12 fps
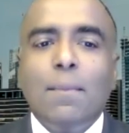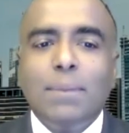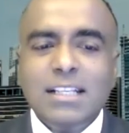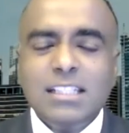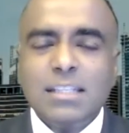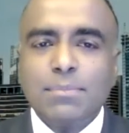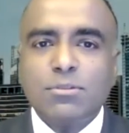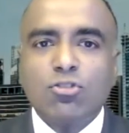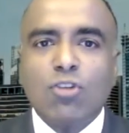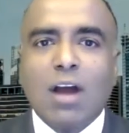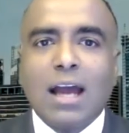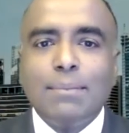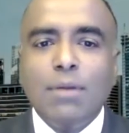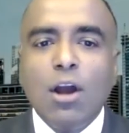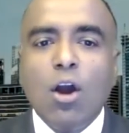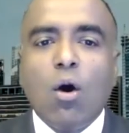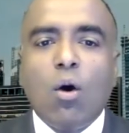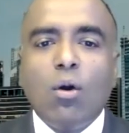Please subscribe
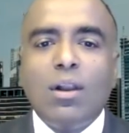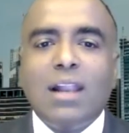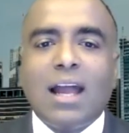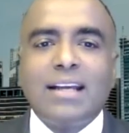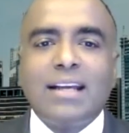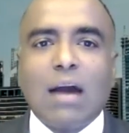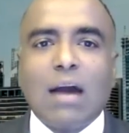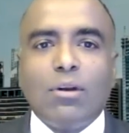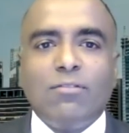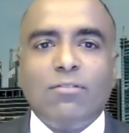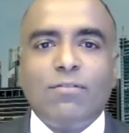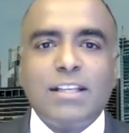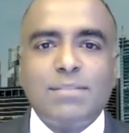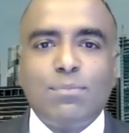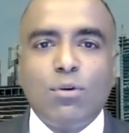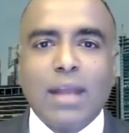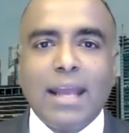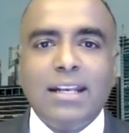or like our
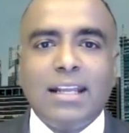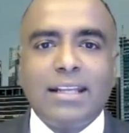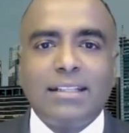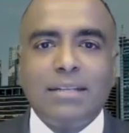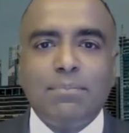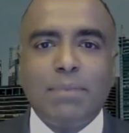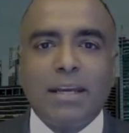Facebook and LinkedIn